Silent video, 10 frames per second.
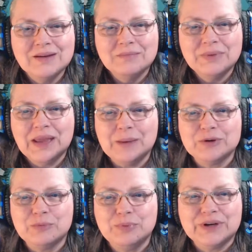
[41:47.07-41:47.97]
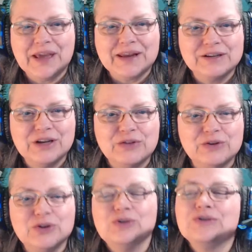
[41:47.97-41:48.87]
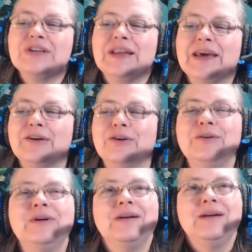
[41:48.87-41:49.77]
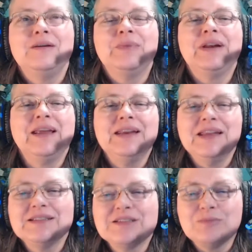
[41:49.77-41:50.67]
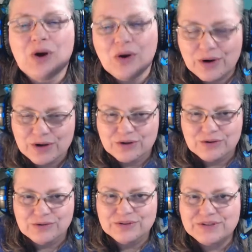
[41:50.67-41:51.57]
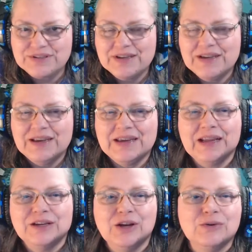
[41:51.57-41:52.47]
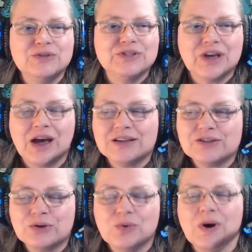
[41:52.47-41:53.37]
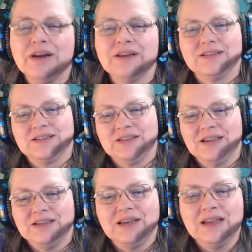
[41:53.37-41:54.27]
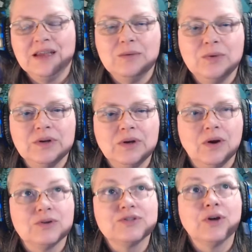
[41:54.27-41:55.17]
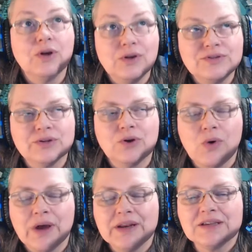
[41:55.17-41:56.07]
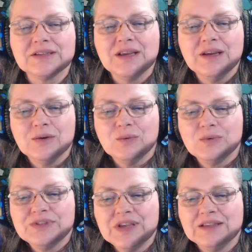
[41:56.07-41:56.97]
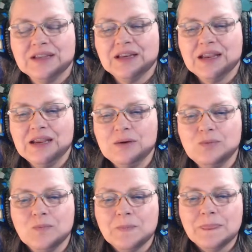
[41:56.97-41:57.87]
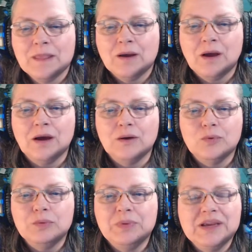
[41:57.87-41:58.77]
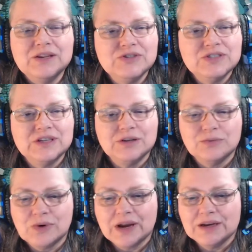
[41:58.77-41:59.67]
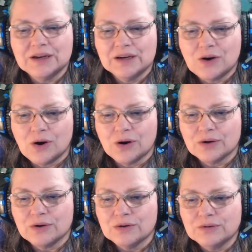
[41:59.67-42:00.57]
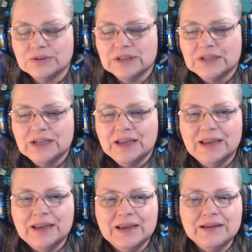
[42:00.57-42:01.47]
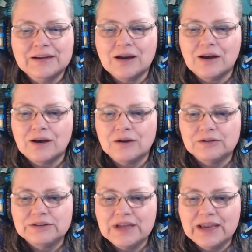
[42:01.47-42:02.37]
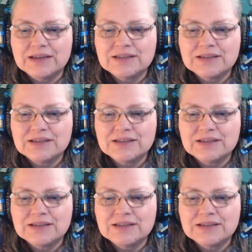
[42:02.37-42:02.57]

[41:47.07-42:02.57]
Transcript: be able to put out another newsletter, but I need some articles. And I know Scott's Aquatics said that he would, or Skulls Aquatics said that he would be interested in writing an article. And Dan